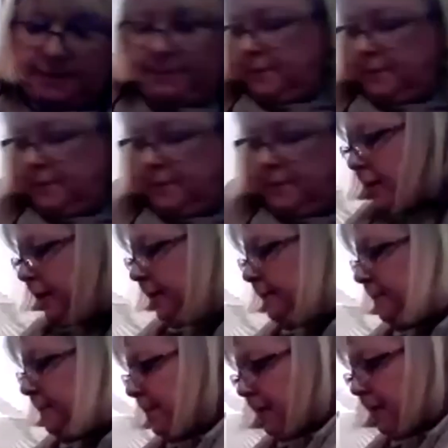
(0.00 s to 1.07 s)
All right,
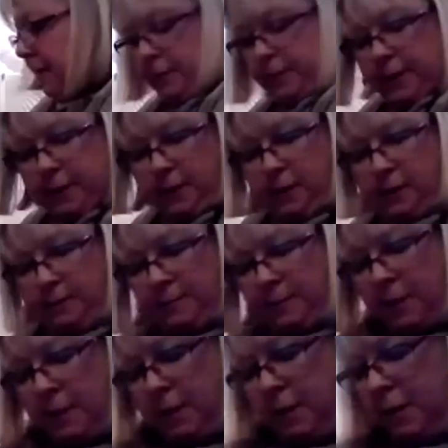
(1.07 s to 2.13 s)
there we go.
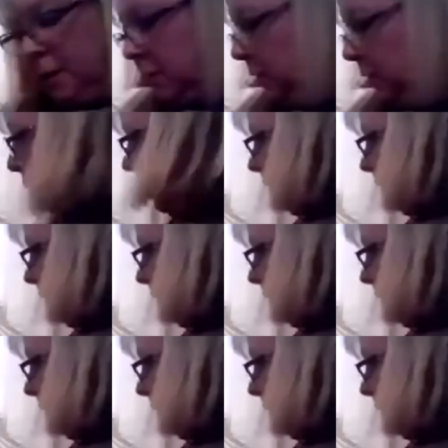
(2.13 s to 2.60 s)
1/4